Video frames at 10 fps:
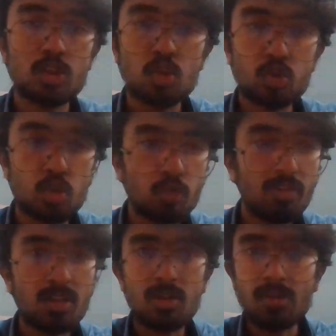So, should
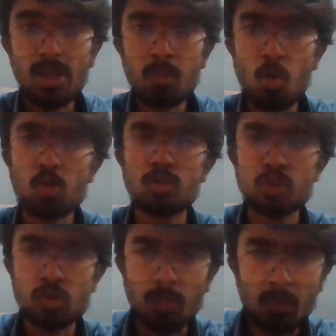we rely more on
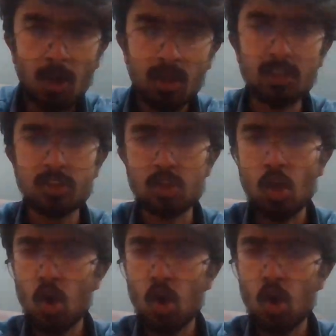supermarkets,